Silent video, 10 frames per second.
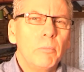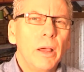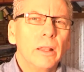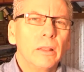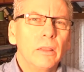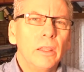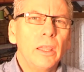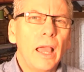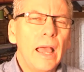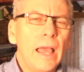but
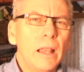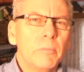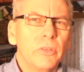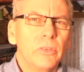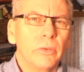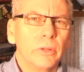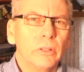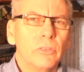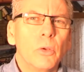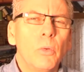the harder
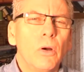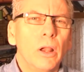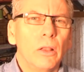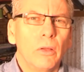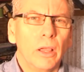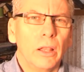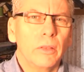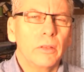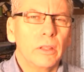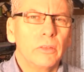material is quite
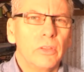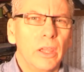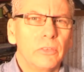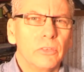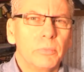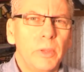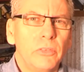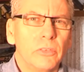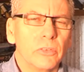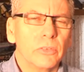likely that it contains
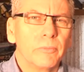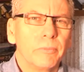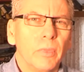asbestos.